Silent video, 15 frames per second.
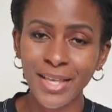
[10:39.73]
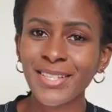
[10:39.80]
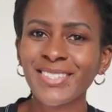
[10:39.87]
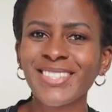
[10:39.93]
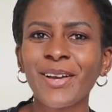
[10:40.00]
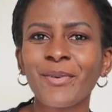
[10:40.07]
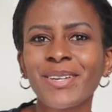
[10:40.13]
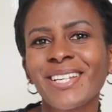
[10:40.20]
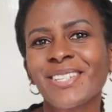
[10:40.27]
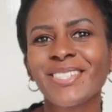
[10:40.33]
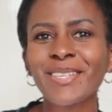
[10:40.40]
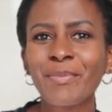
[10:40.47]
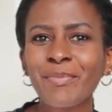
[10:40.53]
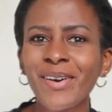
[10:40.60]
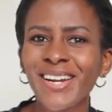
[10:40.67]
so I wanted to
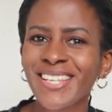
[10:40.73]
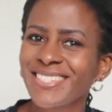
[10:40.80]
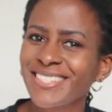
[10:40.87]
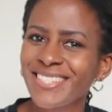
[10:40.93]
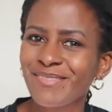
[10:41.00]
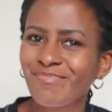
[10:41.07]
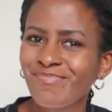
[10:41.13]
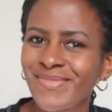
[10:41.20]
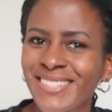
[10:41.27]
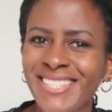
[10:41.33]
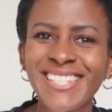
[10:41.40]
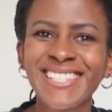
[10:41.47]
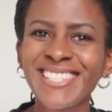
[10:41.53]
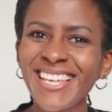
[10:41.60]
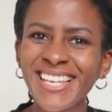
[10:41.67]
surprise him.
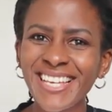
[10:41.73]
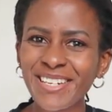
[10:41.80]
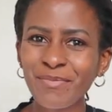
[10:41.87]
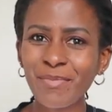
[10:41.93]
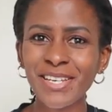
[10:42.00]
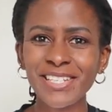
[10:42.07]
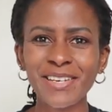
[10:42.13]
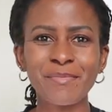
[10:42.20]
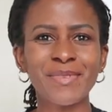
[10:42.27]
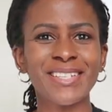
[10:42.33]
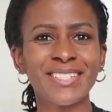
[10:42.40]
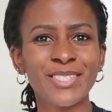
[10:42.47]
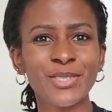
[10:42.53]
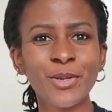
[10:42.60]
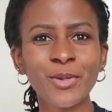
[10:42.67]
Didn't take any
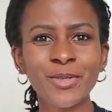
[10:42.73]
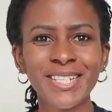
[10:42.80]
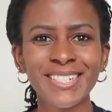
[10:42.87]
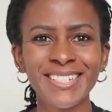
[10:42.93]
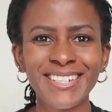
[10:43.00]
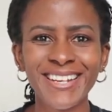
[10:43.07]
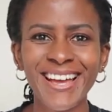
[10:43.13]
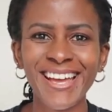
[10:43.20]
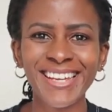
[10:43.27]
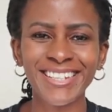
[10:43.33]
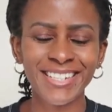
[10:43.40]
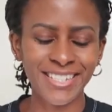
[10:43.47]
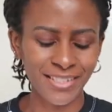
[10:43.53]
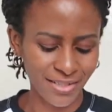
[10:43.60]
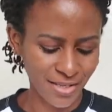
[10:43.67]
measurements, sold it in
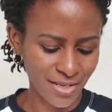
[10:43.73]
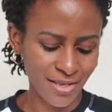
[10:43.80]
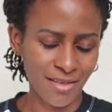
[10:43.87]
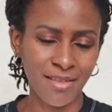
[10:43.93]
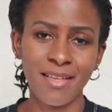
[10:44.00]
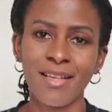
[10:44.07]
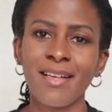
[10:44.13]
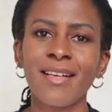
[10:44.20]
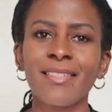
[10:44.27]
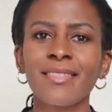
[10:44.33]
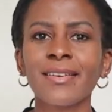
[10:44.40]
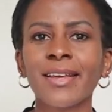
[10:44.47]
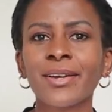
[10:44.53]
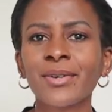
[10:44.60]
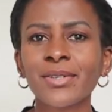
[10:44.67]
hiding.
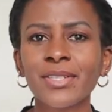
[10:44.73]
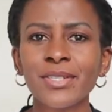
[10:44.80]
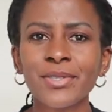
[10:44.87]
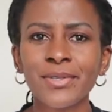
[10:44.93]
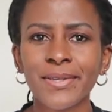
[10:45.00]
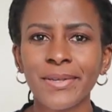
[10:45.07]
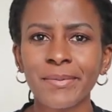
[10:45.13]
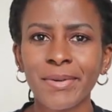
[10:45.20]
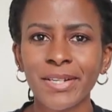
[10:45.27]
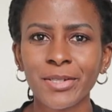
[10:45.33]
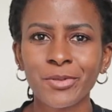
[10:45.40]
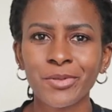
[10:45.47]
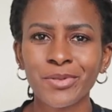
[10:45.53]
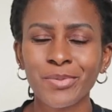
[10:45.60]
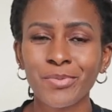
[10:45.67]
Then I got it to him, and
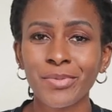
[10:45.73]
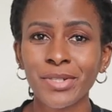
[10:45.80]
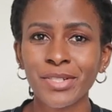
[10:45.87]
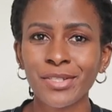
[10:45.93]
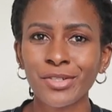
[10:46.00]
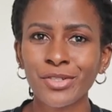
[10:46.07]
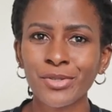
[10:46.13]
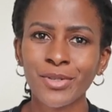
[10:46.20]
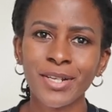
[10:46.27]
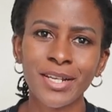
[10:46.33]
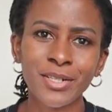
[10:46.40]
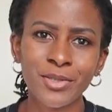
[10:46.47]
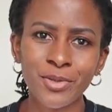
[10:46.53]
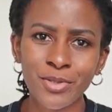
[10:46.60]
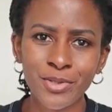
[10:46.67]
it was pretty short
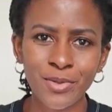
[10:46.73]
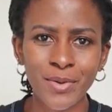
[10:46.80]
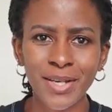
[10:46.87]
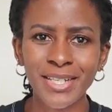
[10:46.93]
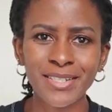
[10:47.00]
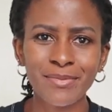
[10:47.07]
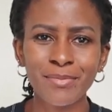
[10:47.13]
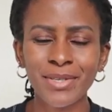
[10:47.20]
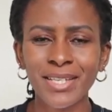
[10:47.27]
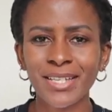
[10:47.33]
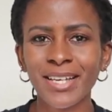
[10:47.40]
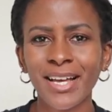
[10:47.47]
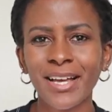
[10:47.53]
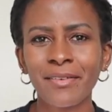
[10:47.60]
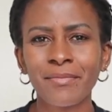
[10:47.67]
and it was quite
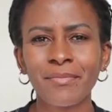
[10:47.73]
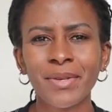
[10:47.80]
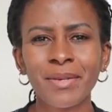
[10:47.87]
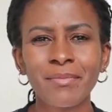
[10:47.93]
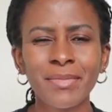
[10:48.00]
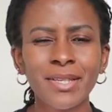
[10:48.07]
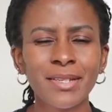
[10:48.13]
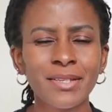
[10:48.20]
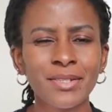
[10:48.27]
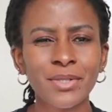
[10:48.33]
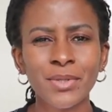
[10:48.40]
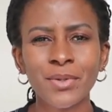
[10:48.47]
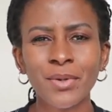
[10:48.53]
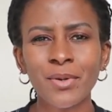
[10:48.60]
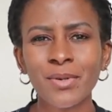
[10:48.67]
big. I've been meaning
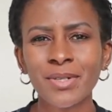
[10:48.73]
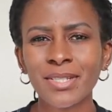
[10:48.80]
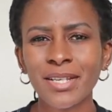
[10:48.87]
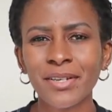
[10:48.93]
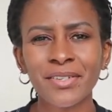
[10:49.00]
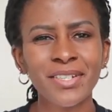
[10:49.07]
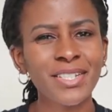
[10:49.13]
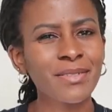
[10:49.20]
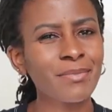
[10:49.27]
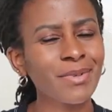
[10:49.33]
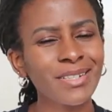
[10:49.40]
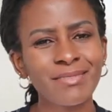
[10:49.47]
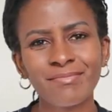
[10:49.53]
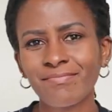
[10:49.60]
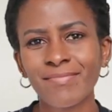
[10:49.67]
to alter it,
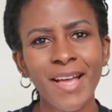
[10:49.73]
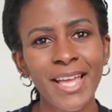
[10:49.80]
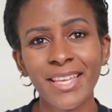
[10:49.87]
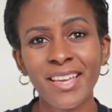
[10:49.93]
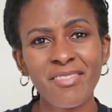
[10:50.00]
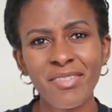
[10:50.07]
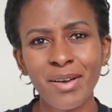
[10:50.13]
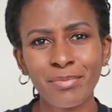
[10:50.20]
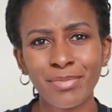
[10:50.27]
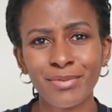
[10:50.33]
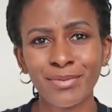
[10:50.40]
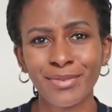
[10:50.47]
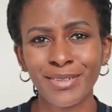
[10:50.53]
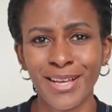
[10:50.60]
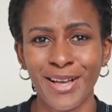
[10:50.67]
but I gave up.
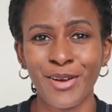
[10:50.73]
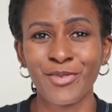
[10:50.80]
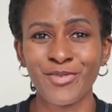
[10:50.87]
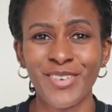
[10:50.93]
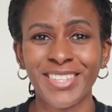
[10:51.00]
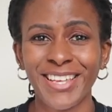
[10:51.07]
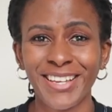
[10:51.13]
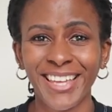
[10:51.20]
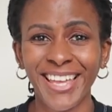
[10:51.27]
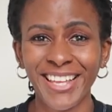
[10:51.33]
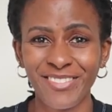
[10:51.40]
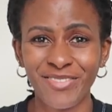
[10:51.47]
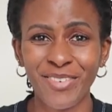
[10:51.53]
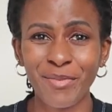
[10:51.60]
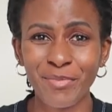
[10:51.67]
I'd rather
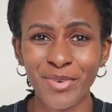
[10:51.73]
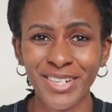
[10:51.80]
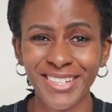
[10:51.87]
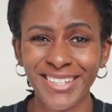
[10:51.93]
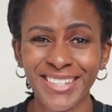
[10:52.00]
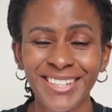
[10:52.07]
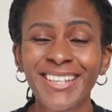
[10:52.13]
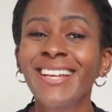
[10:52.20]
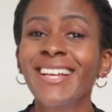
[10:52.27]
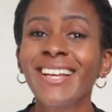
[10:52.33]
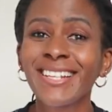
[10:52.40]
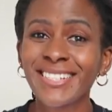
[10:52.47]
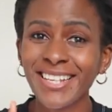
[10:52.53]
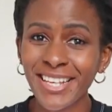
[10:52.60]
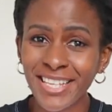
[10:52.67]
get fabric,
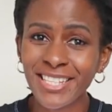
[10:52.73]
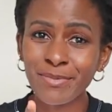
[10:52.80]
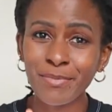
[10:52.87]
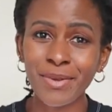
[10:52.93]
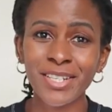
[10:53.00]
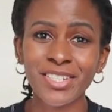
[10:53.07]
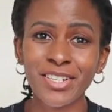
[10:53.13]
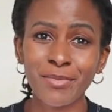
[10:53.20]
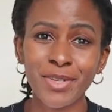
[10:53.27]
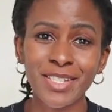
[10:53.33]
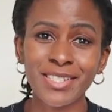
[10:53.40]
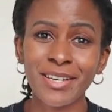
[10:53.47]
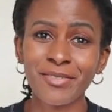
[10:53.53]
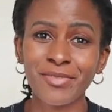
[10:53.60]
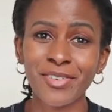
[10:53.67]
take his
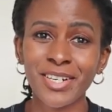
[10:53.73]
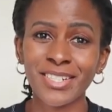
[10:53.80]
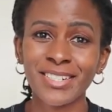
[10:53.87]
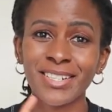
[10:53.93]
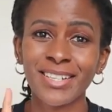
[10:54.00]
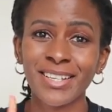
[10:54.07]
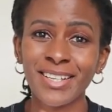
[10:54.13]
measurements afresh,